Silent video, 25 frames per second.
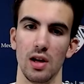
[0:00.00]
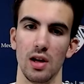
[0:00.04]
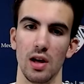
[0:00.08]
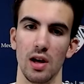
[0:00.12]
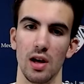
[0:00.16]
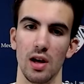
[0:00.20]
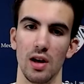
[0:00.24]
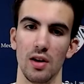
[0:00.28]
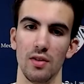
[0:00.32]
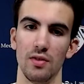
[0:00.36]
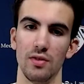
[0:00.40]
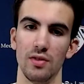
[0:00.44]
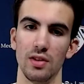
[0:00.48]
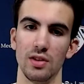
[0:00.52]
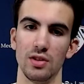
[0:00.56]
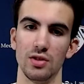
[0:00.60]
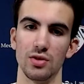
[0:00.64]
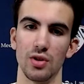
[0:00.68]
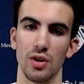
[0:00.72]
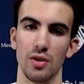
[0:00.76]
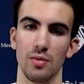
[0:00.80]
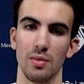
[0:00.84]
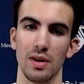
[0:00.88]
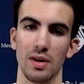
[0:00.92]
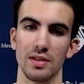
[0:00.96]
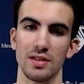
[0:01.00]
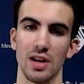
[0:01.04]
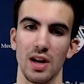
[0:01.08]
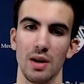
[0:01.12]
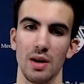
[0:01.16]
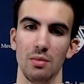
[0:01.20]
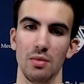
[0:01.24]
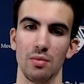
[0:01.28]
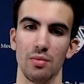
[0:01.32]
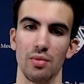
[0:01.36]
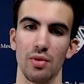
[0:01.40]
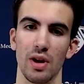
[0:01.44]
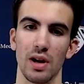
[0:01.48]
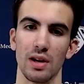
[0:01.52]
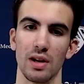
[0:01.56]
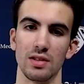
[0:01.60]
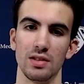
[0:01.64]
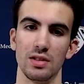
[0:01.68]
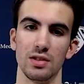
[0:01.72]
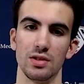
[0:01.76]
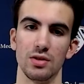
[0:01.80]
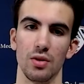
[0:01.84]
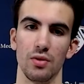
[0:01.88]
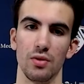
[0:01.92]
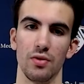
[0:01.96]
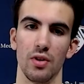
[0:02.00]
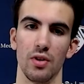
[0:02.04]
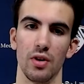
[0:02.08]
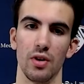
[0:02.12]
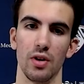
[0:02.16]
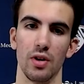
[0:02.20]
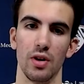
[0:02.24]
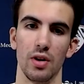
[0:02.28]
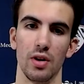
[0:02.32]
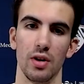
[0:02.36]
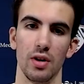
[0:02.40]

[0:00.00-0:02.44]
I've enjoyed my time in practice so far.